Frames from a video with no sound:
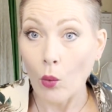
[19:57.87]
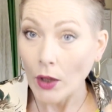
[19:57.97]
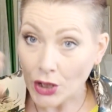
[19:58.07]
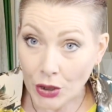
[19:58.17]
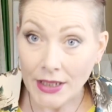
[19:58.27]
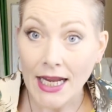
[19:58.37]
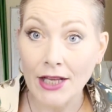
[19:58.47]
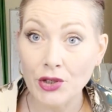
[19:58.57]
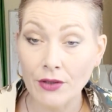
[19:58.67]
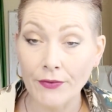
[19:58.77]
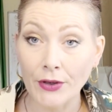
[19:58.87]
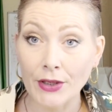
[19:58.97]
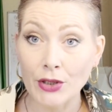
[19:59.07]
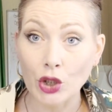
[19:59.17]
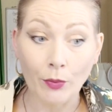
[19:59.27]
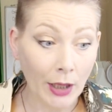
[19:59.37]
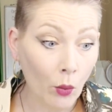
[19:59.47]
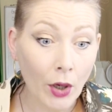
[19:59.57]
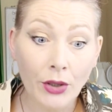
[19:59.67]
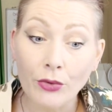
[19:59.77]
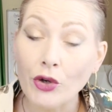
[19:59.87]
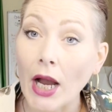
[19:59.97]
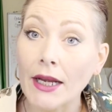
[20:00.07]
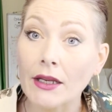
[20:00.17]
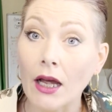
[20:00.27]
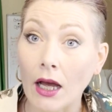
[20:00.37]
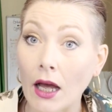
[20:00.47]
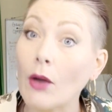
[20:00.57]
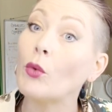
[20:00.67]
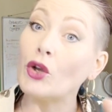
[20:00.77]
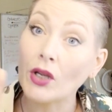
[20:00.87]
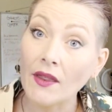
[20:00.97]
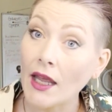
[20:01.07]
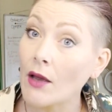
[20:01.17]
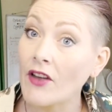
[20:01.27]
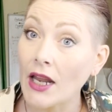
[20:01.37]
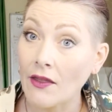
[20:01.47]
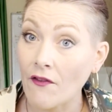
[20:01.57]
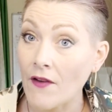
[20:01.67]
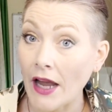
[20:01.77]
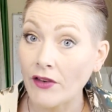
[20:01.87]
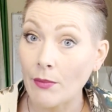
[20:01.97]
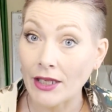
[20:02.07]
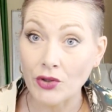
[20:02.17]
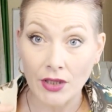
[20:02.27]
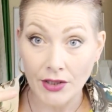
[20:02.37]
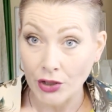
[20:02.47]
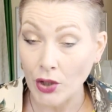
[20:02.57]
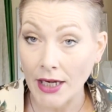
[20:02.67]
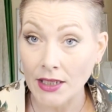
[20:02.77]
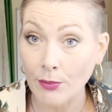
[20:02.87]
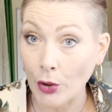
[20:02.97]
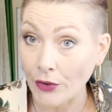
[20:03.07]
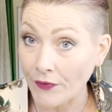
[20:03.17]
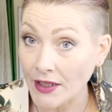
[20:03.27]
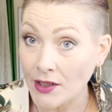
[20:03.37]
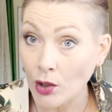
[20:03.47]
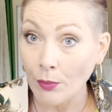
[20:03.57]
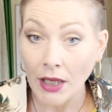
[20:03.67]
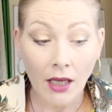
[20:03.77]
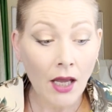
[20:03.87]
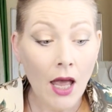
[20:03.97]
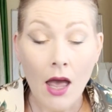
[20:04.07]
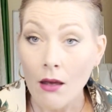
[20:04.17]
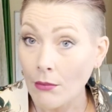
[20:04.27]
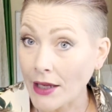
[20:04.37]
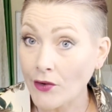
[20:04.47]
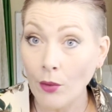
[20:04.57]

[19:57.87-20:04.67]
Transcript: What is your intention for consuming? What are you trying to, you can think of it in the 5 dimensions. Are you trying to support your physical being, mental